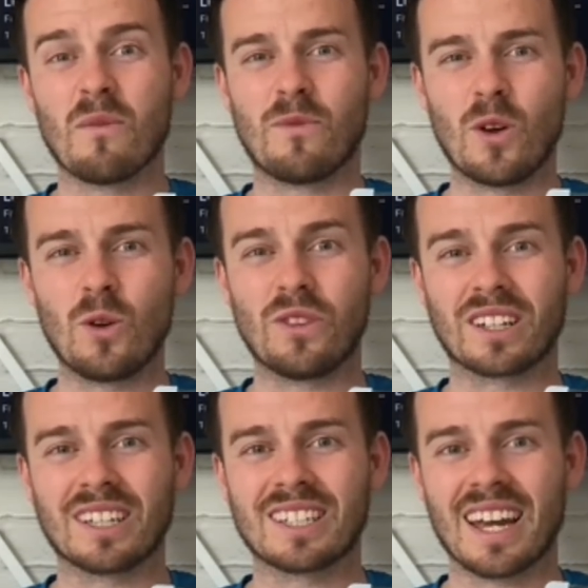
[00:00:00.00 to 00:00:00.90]
food that
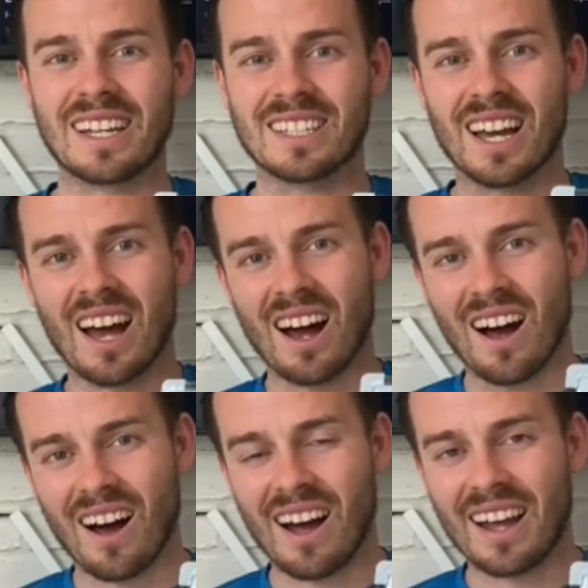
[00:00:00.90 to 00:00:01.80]
contains
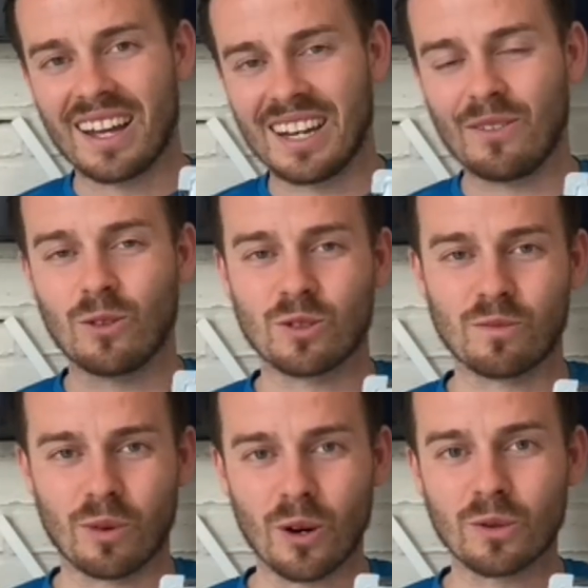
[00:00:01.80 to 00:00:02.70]
high levels of
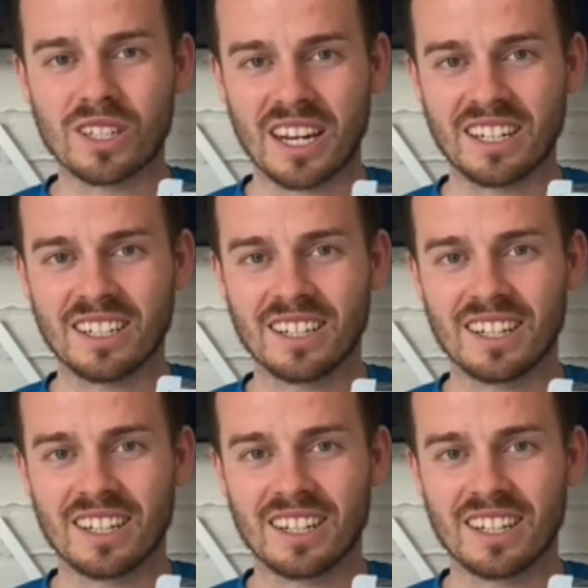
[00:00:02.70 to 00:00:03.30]
protein,